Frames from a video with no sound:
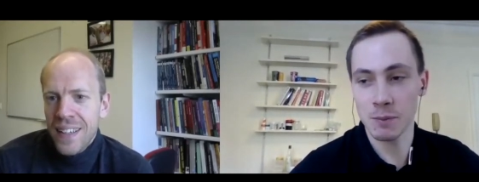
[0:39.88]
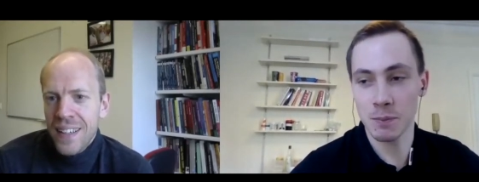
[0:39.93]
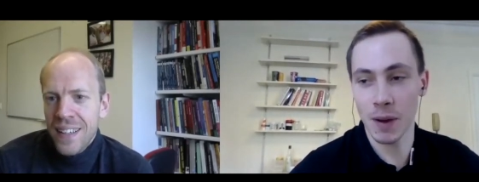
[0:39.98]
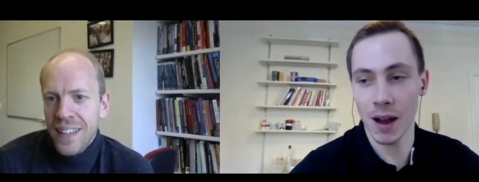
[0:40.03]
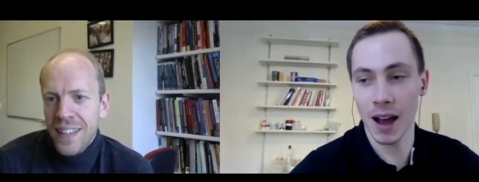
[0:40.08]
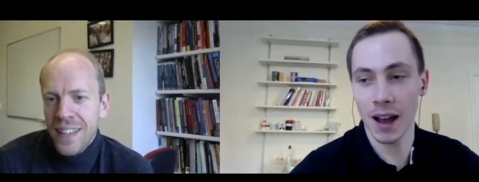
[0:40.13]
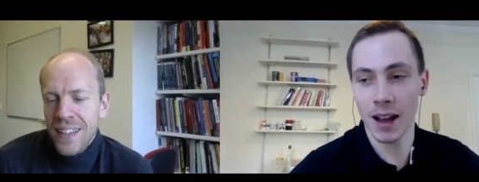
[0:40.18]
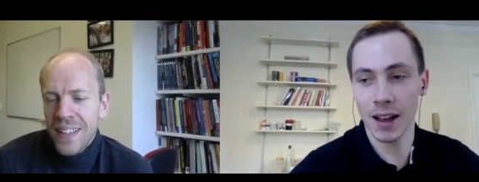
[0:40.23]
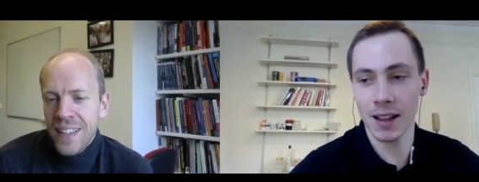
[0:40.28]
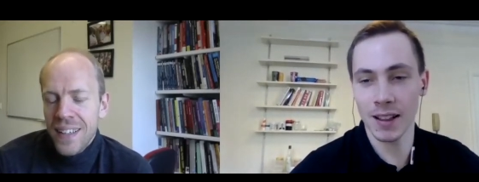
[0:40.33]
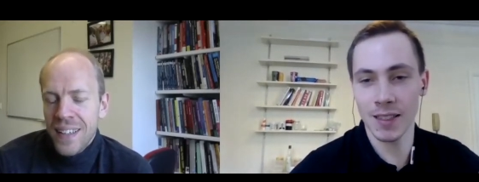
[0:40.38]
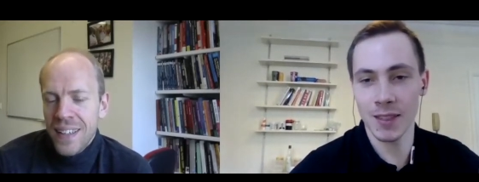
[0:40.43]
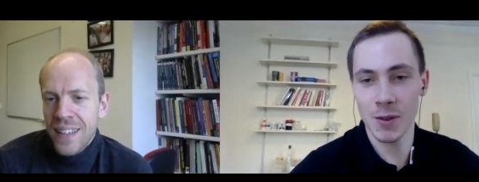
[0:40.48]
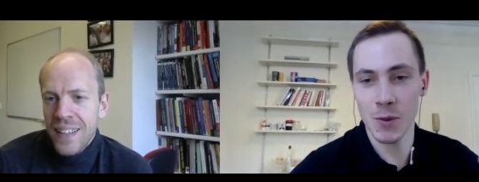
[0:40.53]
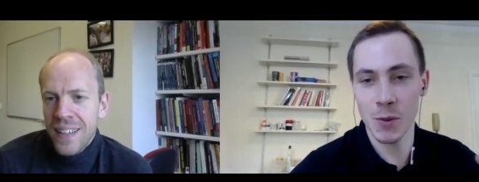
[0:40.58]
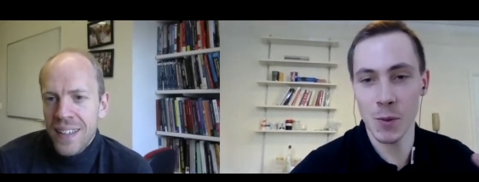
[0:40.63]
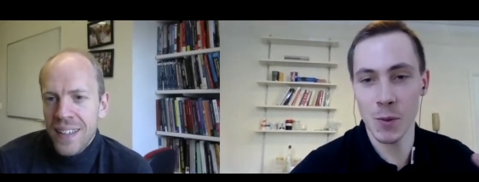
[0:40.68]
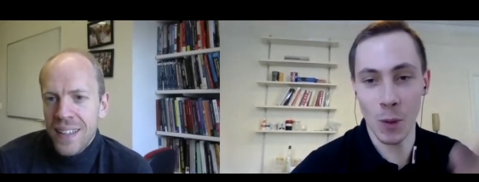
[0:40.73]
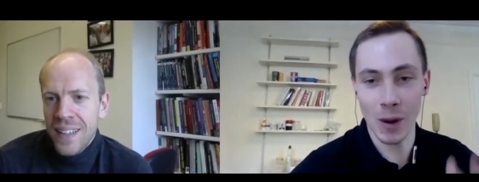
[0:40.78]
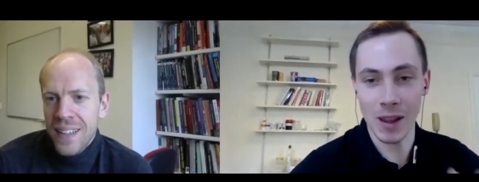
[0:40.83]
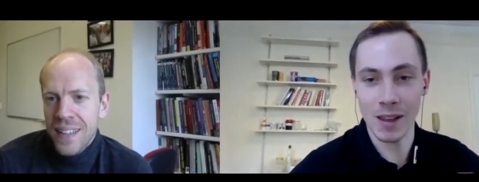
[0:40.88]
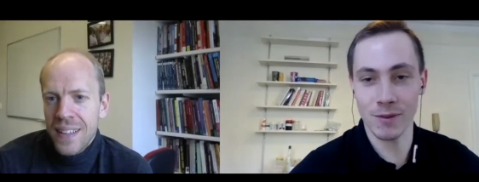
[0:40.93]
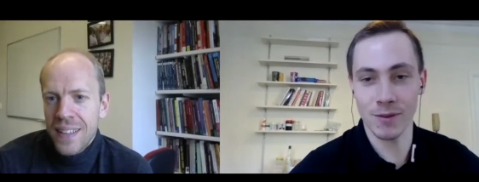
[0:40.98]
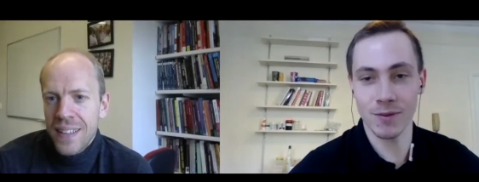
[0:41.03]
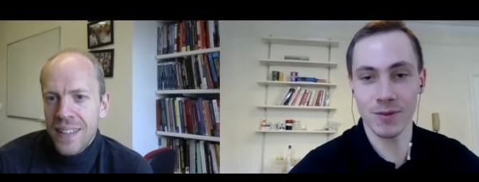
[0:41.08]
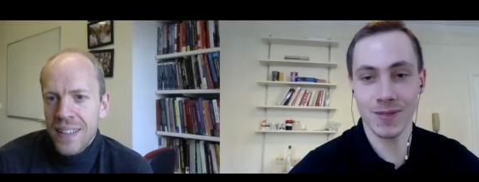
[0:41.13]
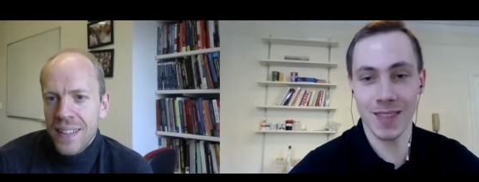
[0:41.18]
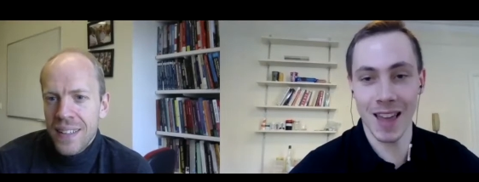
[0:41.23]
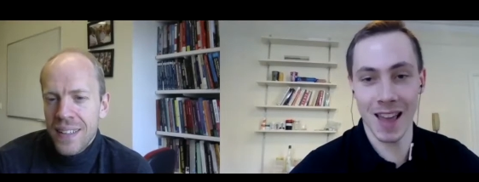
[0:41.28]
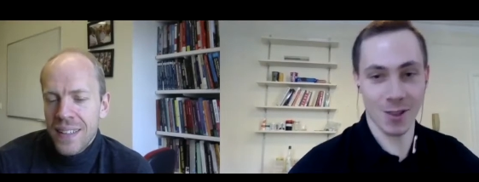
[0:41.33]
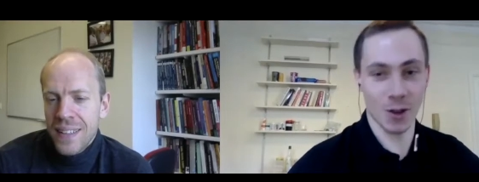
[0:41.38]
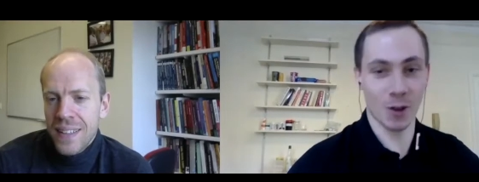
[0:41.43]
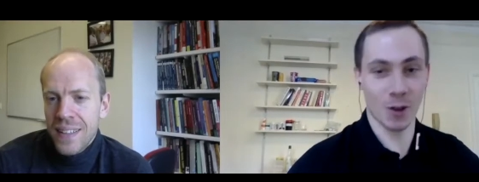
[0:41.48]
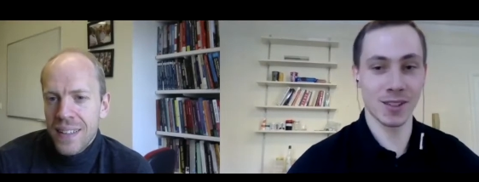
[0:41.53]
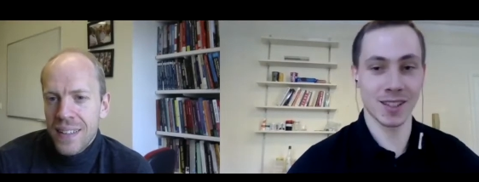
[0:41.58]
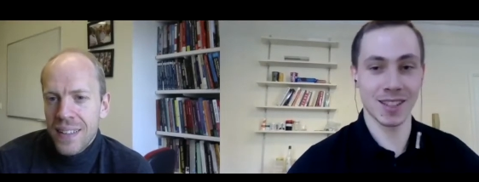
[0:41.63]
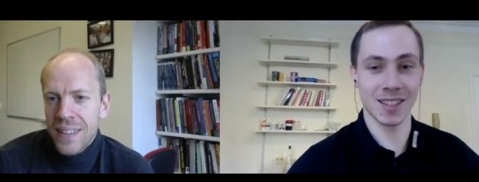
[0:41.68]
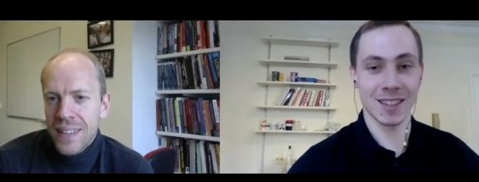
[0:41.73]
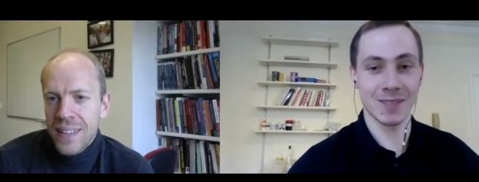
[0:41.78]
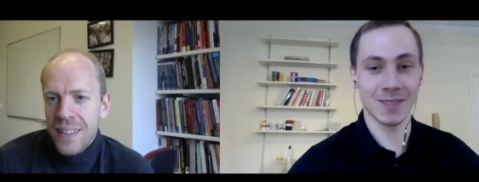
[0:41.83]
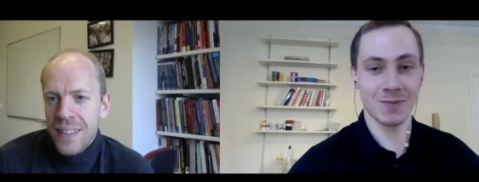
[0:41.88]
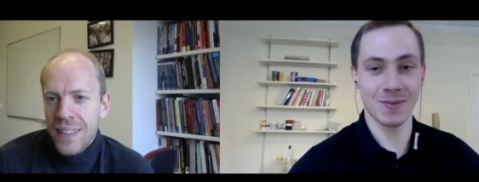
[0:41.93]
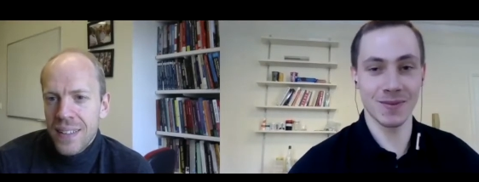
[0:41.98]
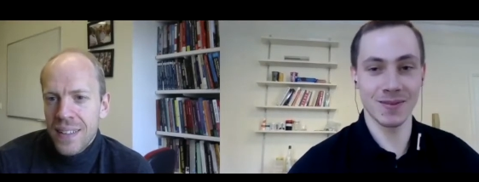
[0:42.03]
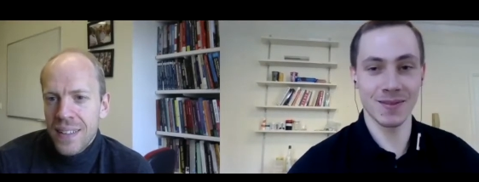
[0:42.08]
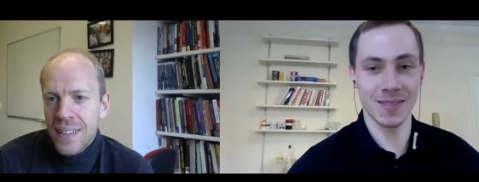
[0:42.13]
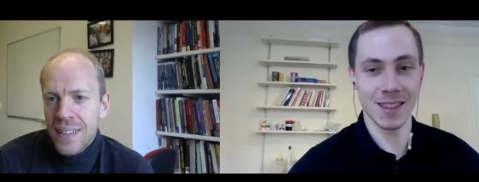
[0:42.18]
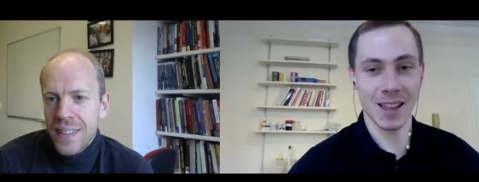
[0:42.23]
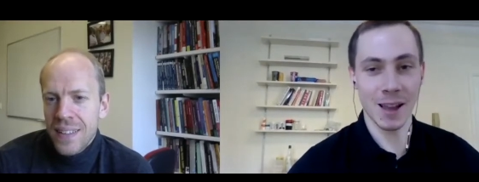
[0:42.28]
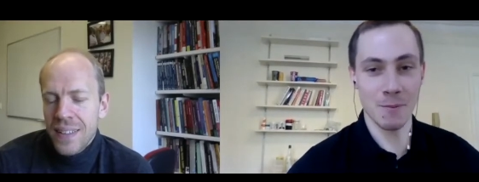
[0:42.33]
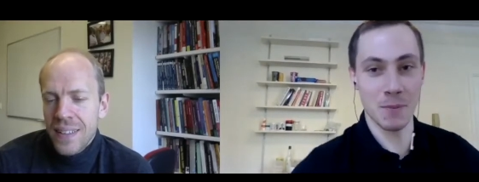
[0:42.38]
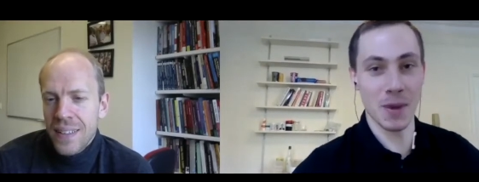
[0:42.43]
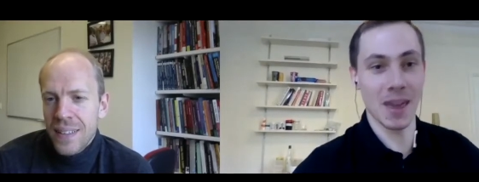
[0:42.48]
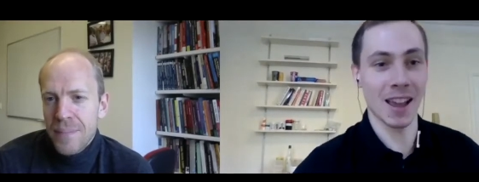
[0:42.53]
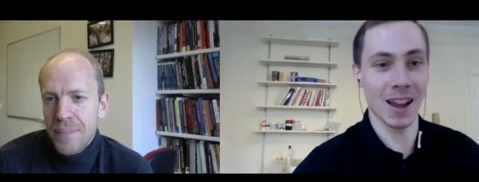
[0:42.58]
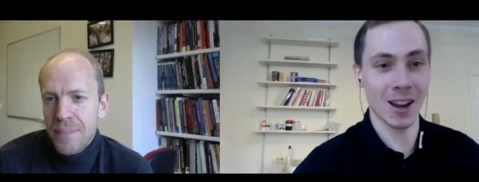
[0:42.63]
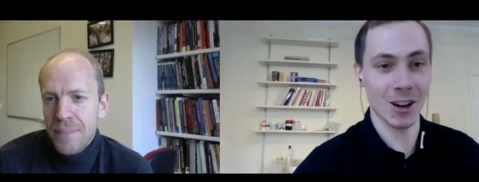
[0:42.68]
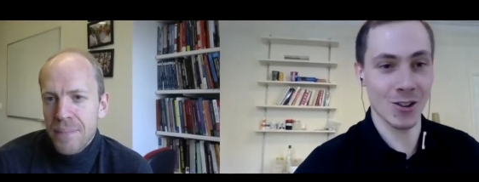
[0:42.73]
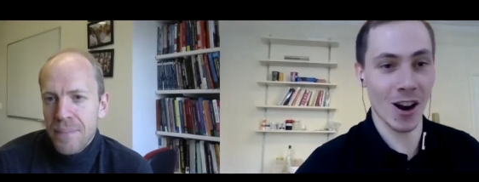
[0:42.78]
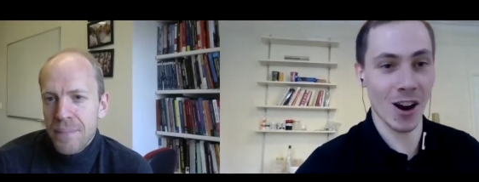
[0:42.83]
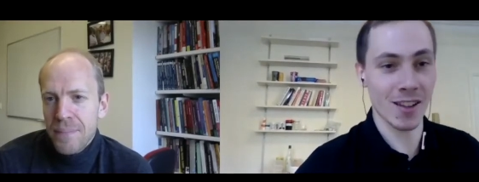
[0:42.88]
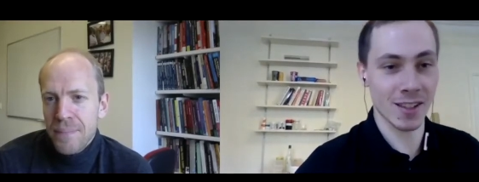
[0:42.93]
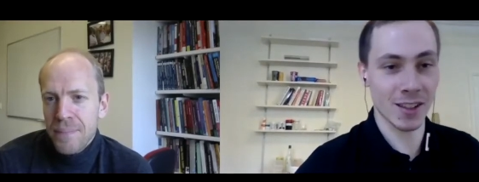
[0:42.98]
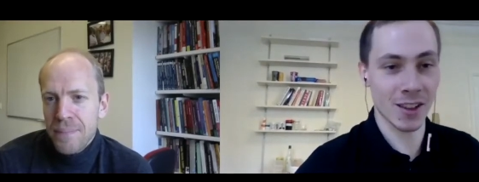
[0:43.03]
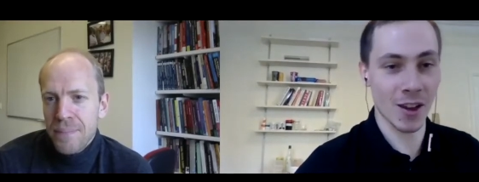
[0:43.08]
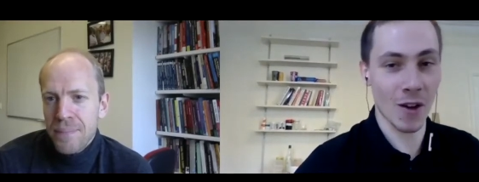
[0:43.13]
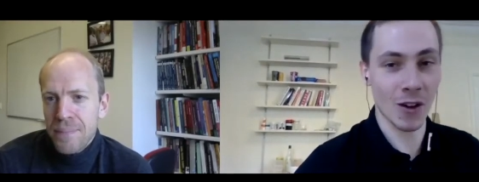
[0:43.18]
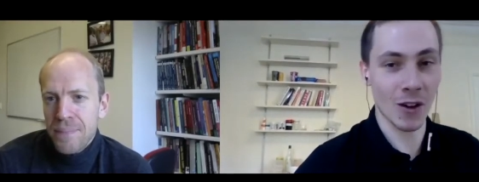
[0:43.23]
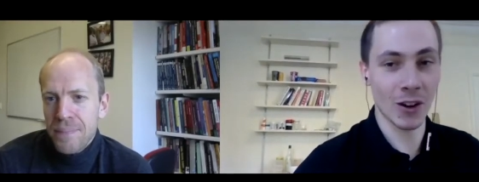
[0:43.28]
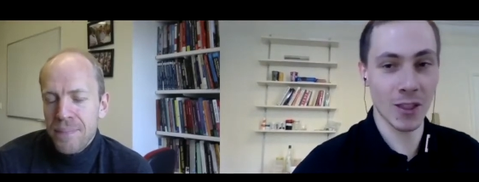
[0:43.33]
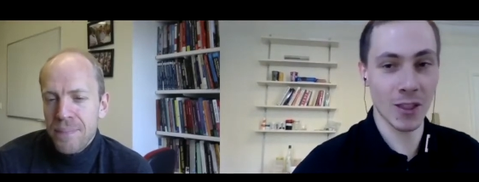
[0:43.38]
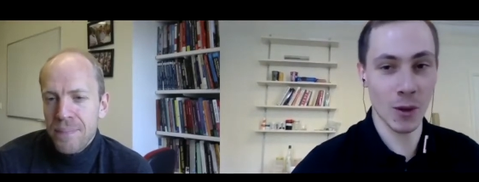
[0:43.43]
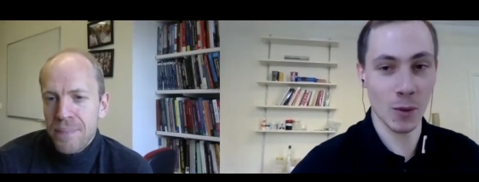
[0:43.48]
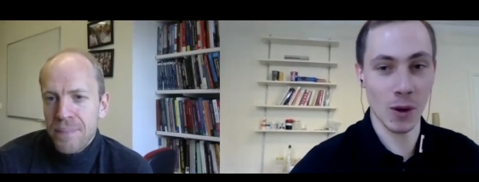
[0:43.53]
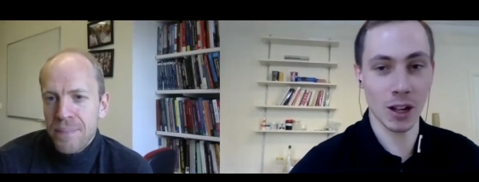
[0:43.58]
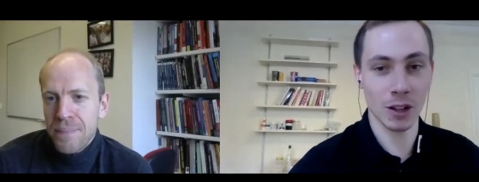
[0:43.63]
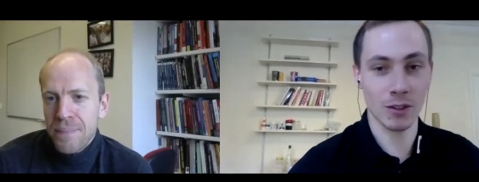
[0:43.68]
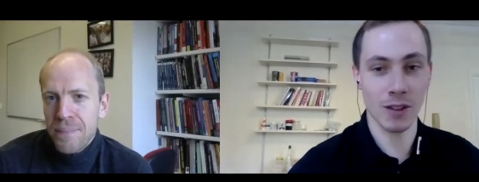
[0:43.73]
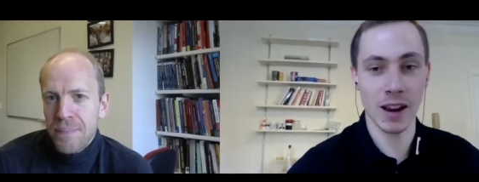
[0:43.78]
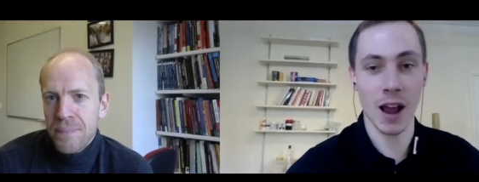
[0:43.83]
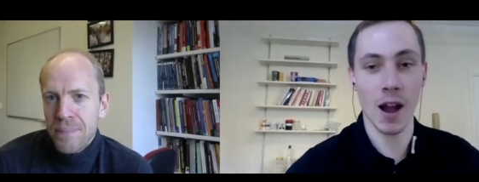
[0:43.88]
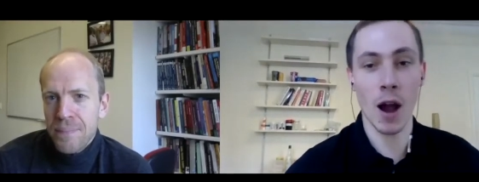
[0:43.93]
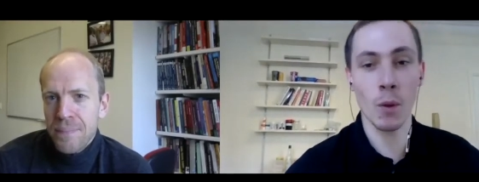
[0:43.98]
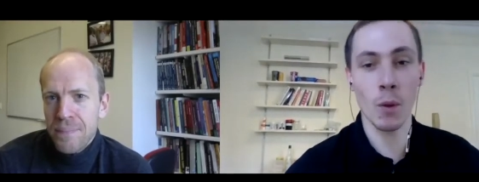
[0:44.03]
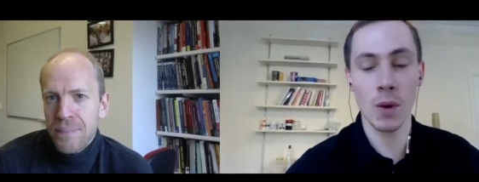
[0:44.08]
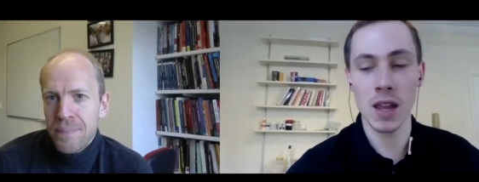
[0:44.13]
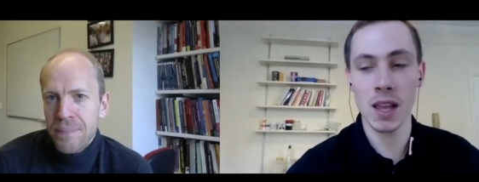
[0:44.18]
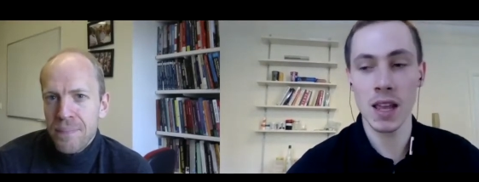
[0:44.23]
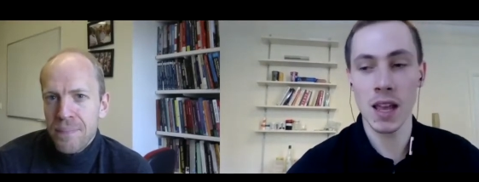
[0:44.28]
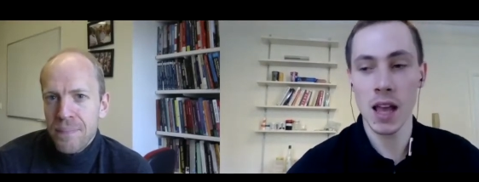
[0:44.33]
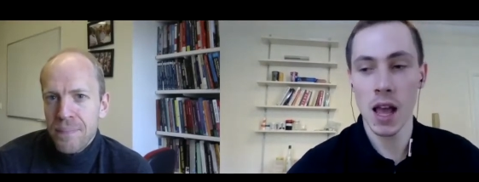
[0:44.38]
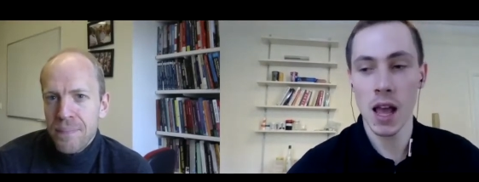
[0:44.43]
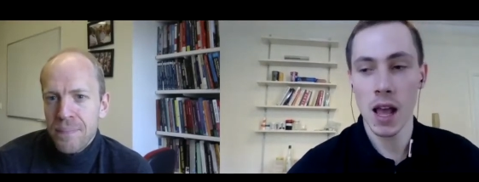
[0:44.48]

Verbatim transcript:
Speaker 1: but we there's obviously a bigger crisis going on in the world right now. Are we?